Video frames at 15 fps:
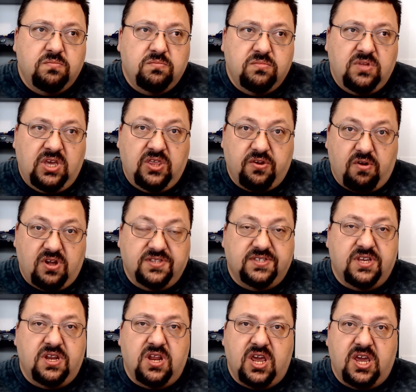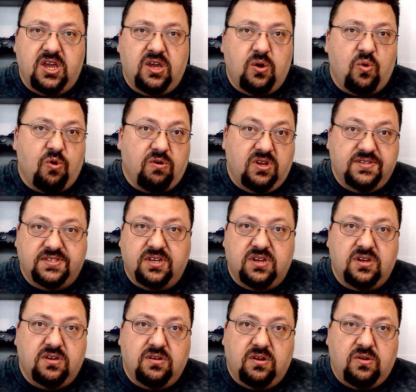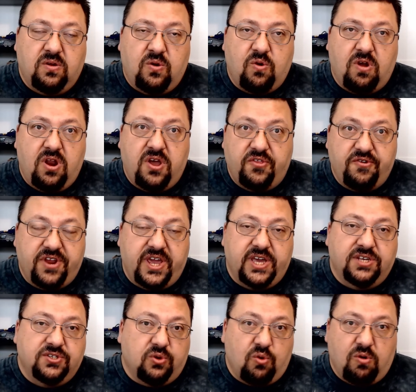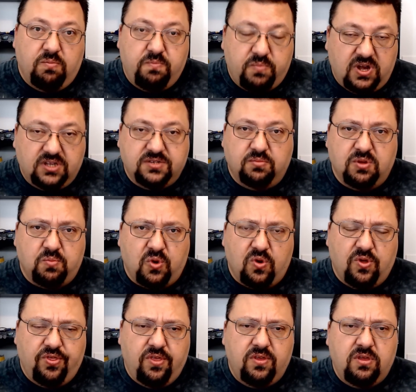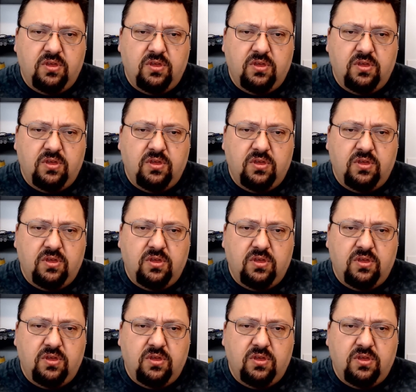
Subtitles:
either on Sunday or on other days, or possibly both,